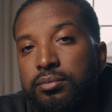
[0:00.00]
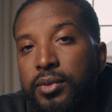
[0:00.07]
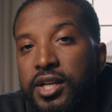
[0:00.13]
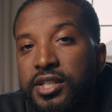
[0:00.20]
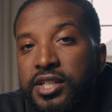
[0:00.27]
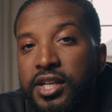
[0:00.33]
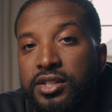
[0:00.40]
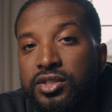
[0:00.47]
My
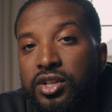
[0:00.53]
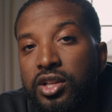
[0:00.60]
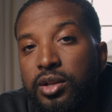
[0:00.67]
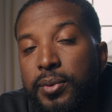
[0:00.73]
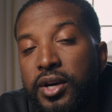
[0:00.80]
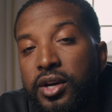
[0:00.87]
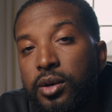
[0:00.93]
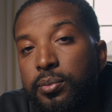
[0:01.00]
channel is all
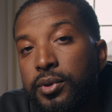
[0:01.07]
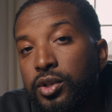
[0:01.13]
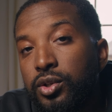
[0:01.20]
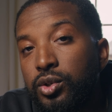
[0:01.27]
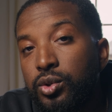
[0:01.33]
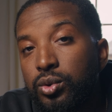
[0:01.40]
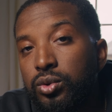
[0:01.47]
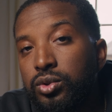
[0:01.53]
about helping
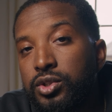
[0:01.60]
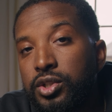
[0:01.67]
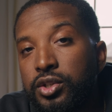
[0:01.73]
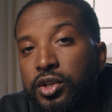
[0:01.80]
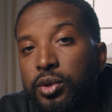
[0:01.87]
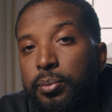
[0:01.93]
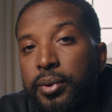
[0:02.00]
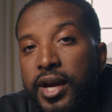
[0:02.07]
you turn
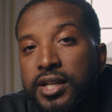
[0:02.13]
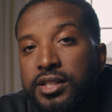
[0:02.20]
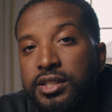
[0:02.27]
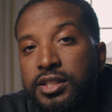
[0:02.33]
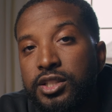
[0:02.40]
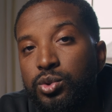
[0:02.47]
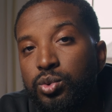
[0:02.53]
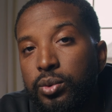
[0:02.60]
your
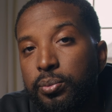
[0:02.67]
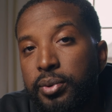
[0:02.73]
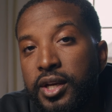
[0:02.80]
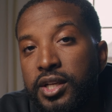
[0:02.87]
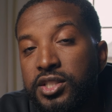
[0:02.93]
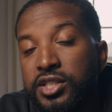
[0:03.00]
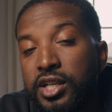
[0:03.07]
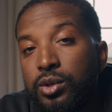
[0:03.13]
passion into a
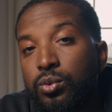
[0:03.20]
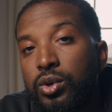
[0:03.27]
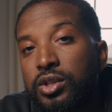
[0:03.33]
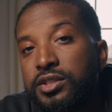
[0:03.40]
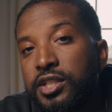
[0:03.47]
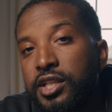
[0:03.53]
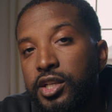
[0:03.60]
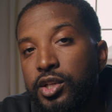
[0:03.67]
paycheck
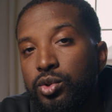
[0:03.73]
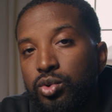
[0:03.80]
whilst taking